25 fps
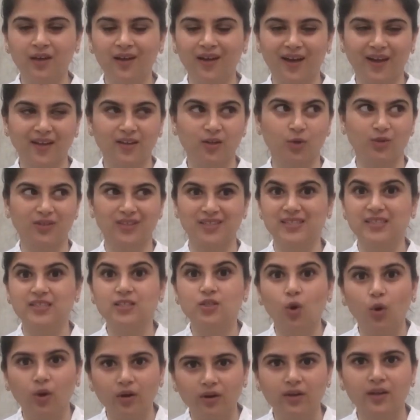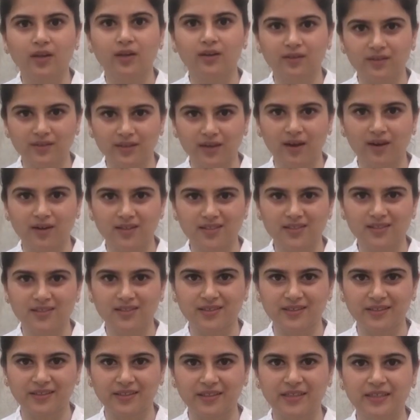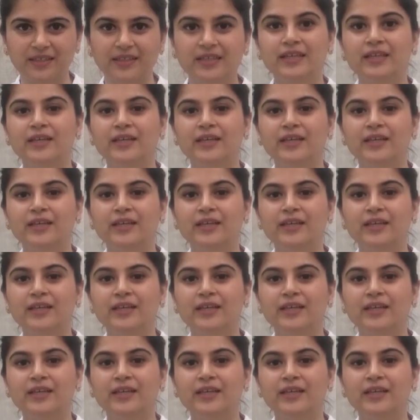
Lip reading: and not as daunting a task really.